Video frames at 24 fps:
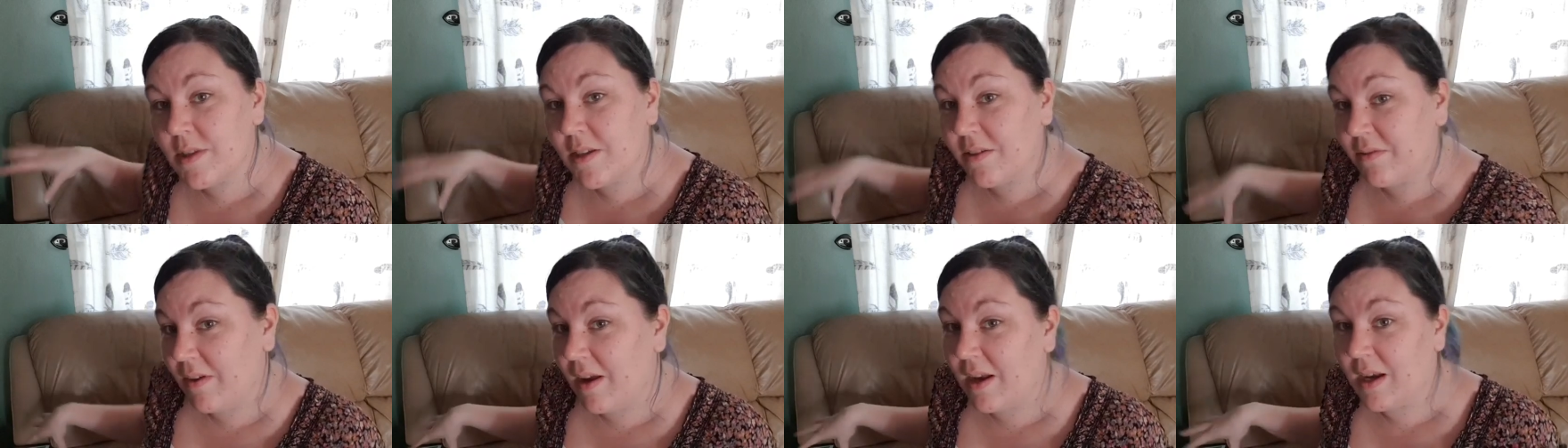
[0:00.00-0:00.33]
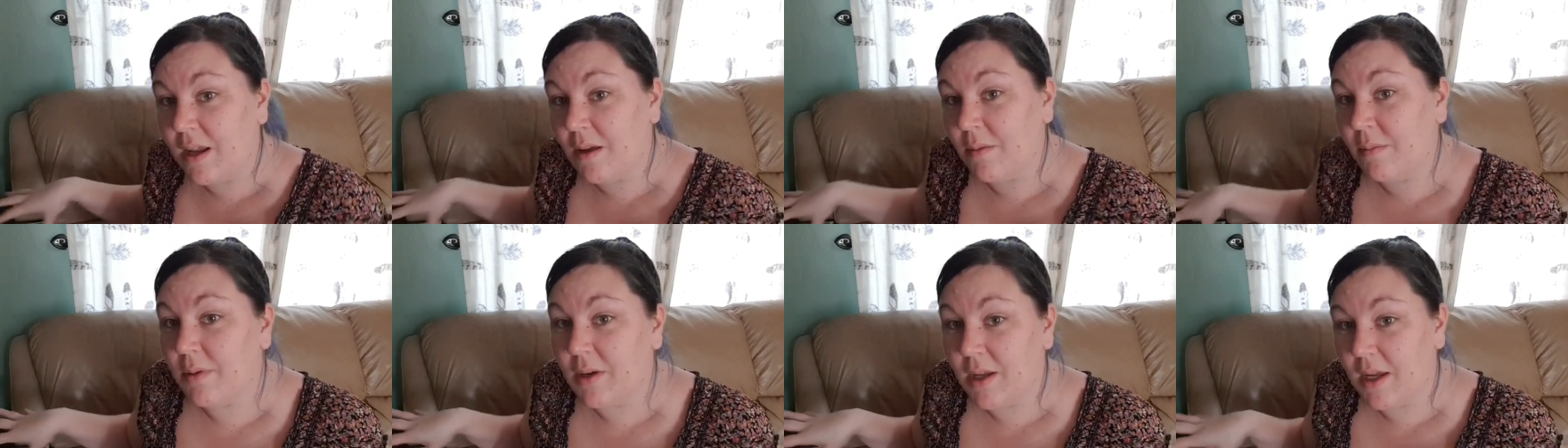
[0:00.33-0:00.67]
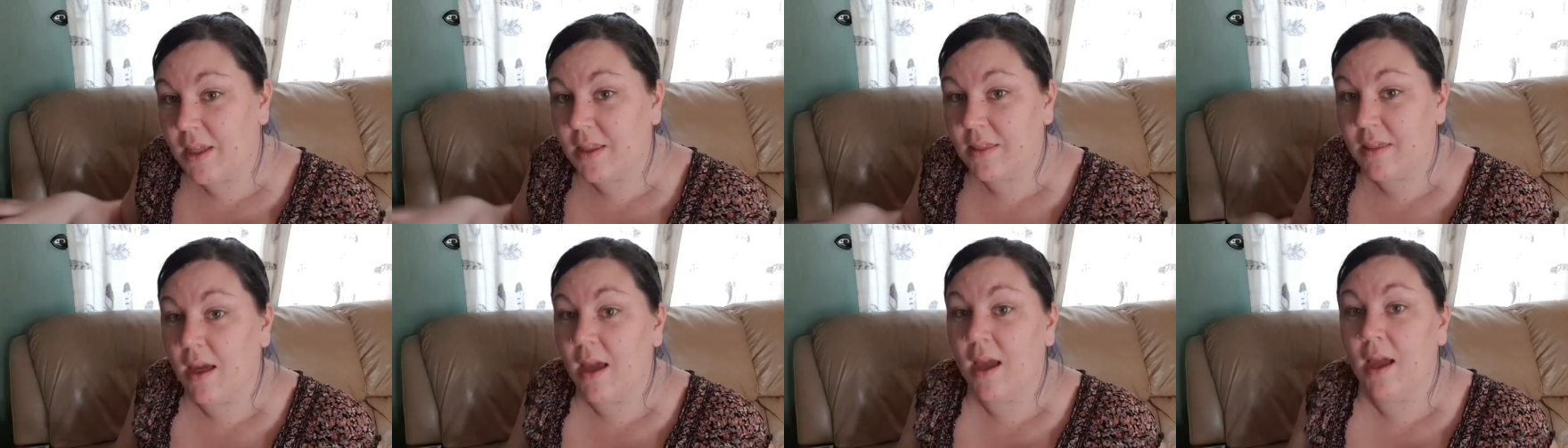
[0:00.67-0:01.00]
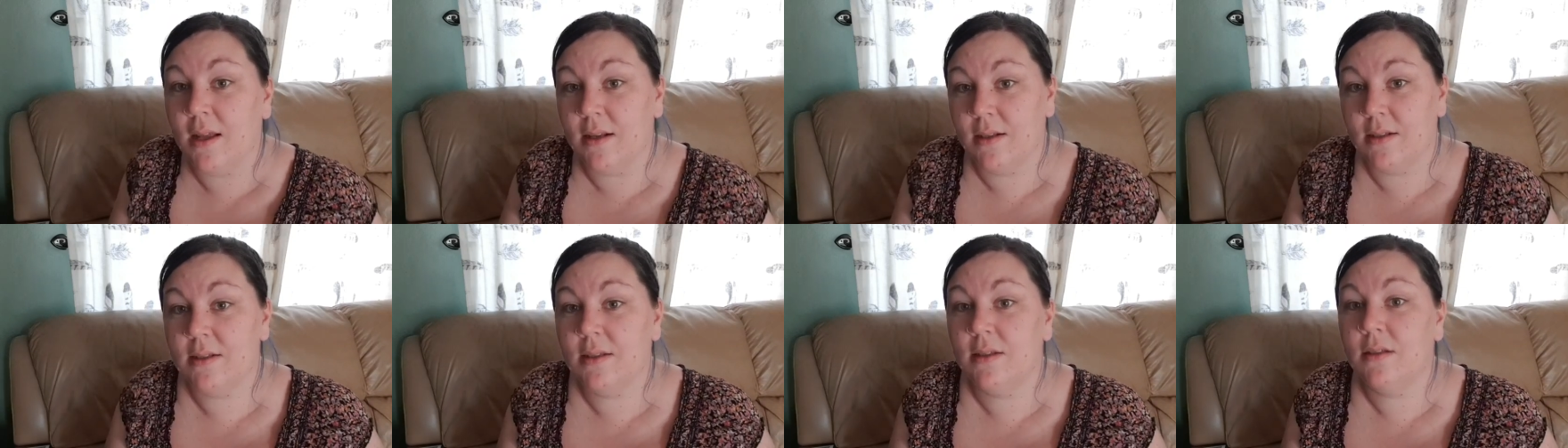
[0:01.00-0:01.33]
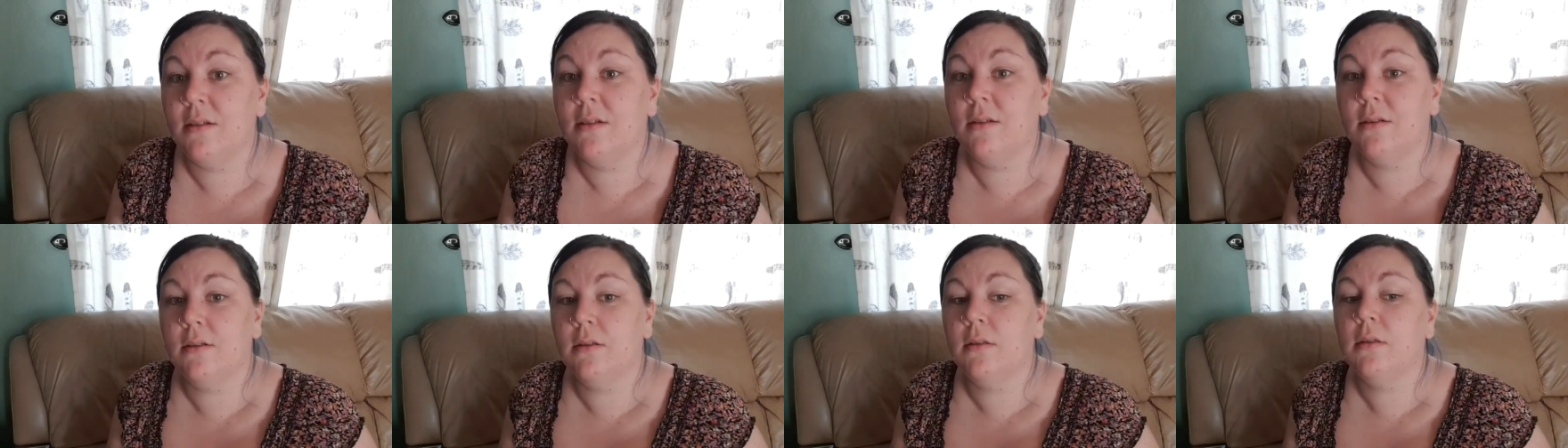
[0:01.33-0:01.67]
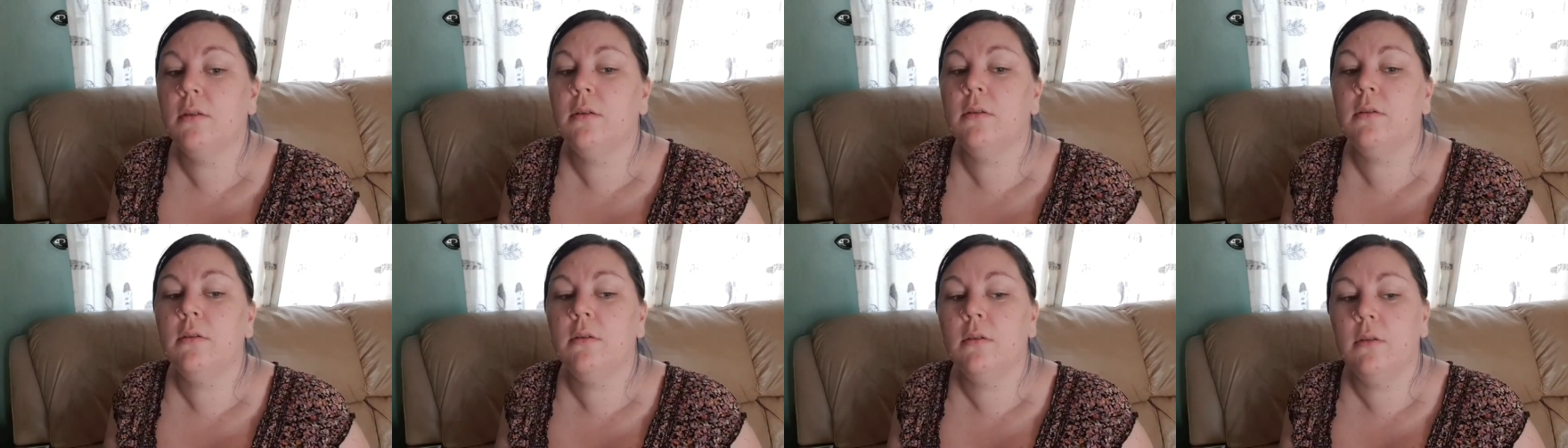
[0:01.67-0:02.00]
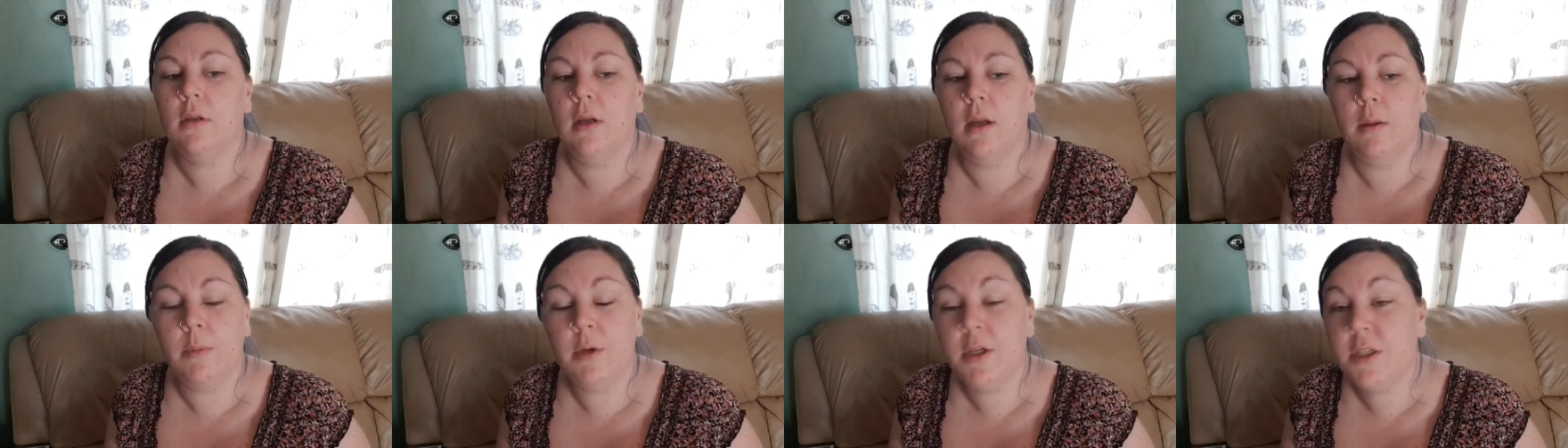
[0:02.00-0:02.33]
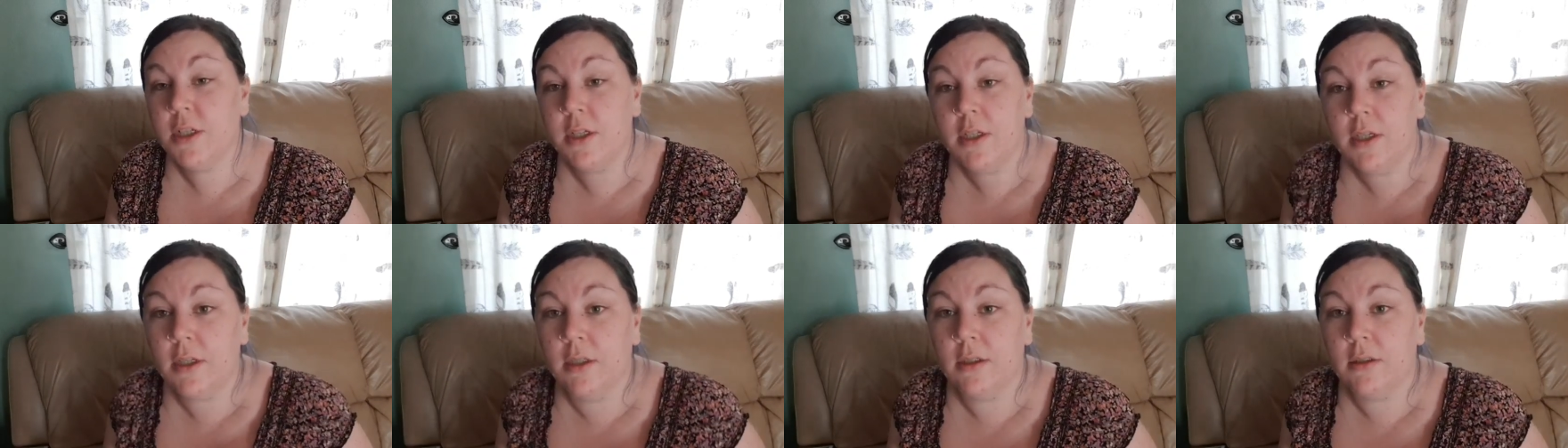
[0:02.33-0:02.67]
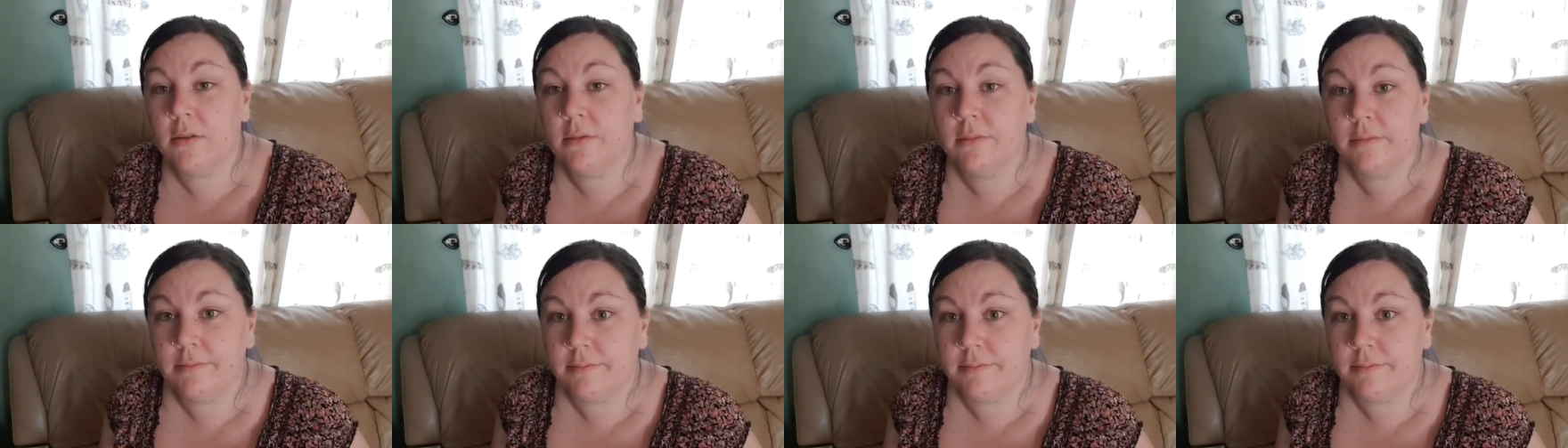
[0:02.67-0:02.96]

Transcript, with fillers: develop like that. And we shouldn't.